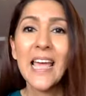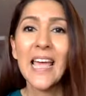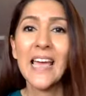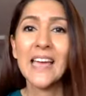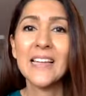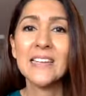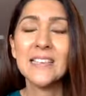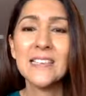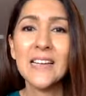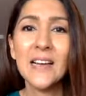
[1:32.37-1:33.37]

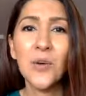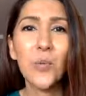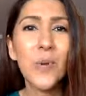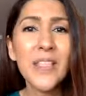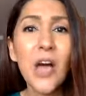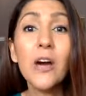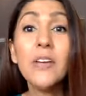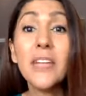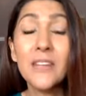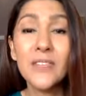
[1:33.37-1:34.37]
and without
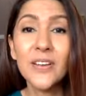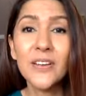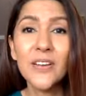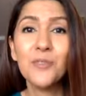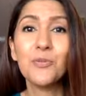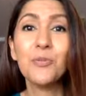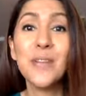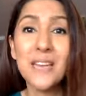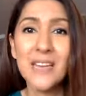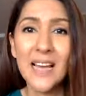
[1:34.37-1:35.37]
even
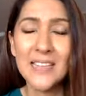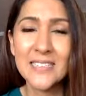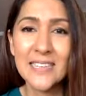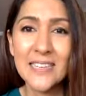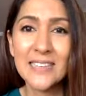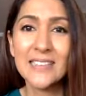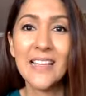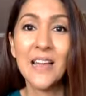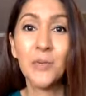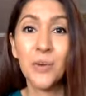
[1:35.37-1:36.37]
realizing
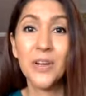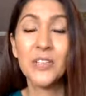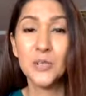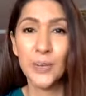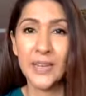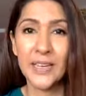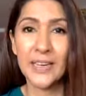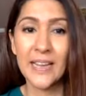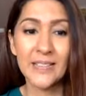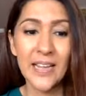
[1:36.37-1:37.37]
that we are doing it.
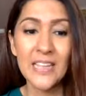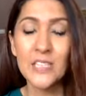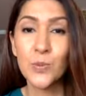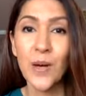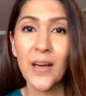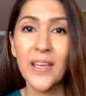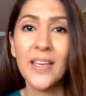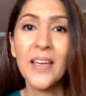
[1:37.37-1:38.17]
And that's why,